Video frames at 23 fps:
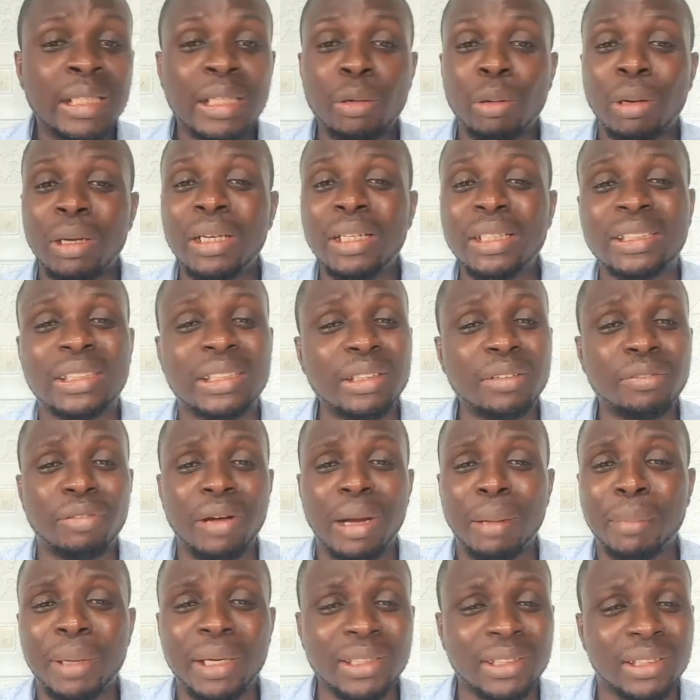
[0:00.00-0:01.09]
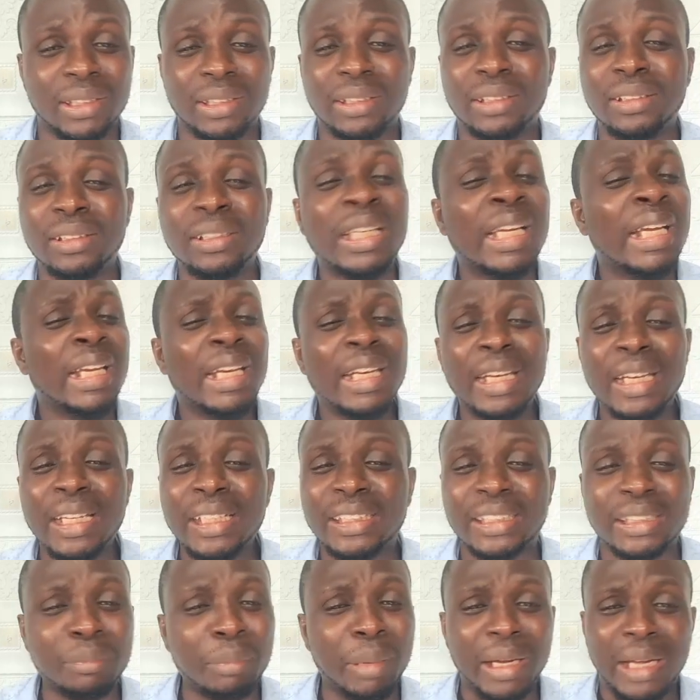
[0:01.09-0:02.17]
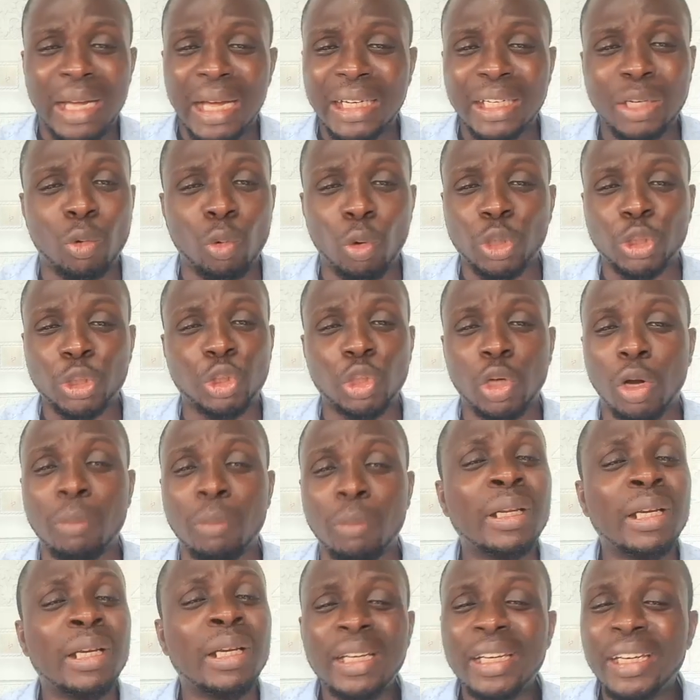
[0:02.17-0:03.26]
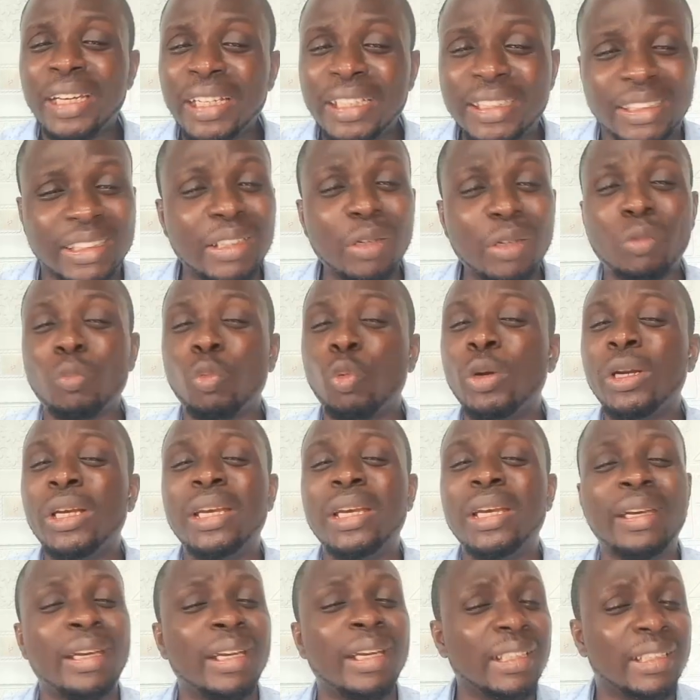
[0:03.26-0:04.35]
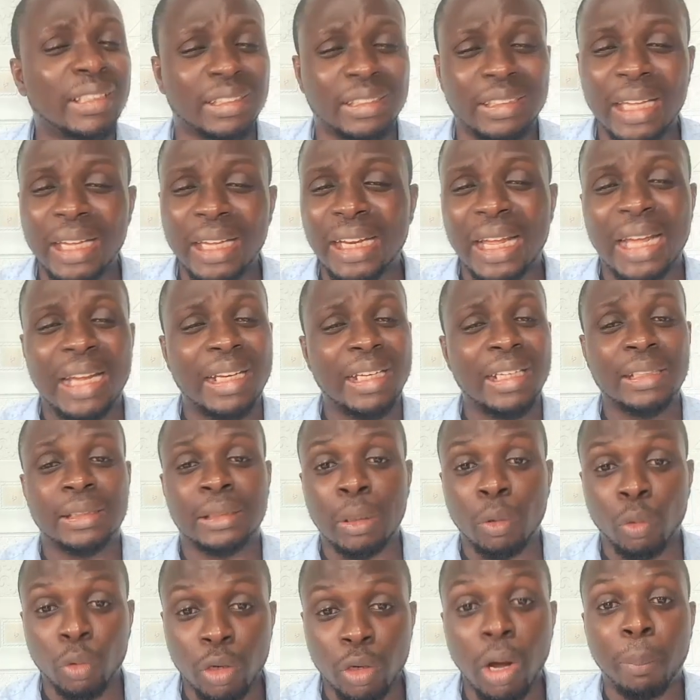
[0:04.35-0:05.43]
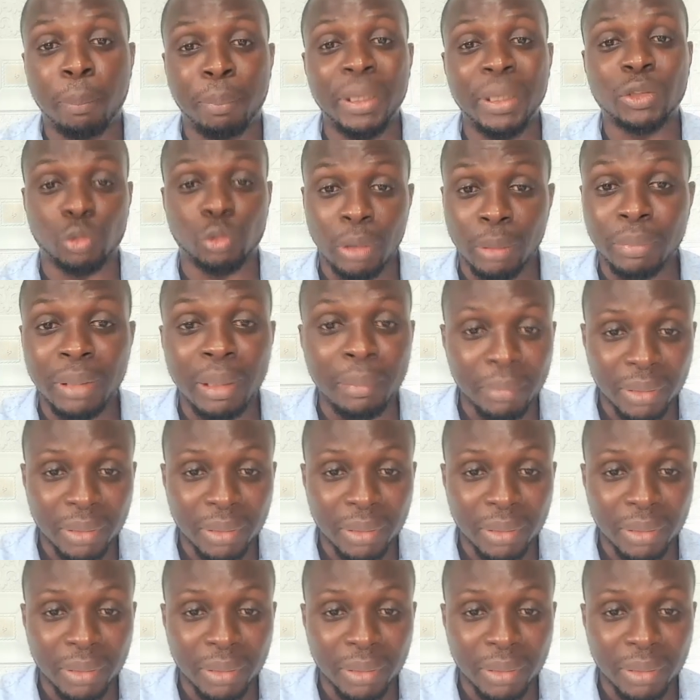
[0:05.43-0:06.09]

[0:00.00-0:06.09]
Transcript: They were listing pharmacy, listing mechanic workshop, we listed and listed. We got paid to help